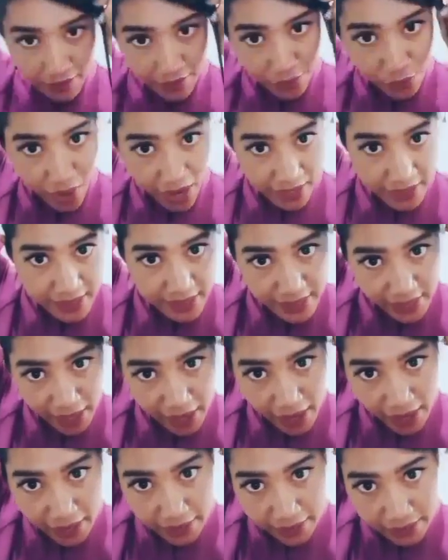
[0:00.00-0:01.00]
in right
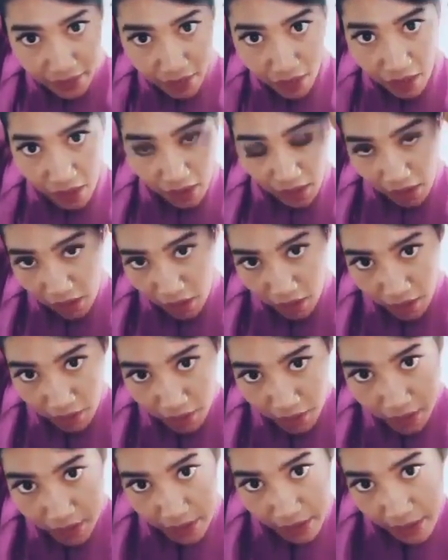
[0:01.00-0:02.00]
side
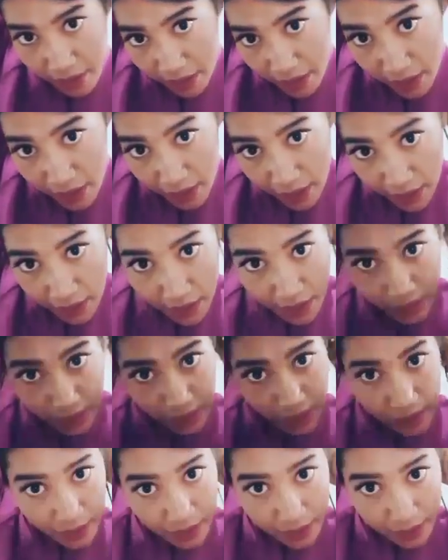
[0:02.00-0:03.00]
or
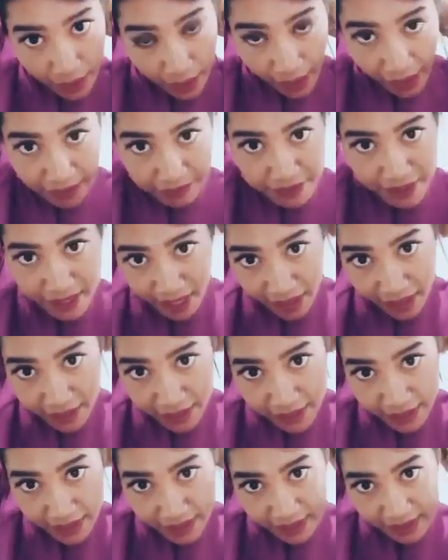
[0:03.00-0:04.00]
in the left
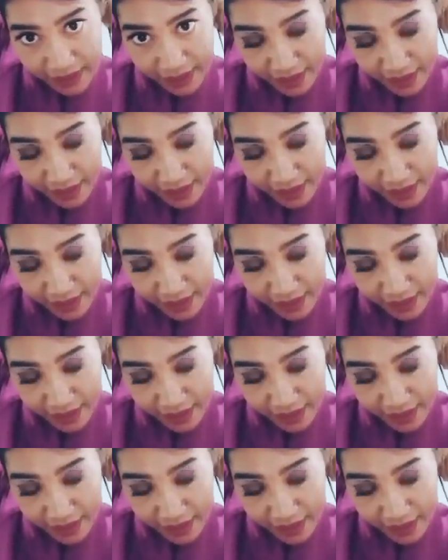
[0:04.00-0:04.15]
side.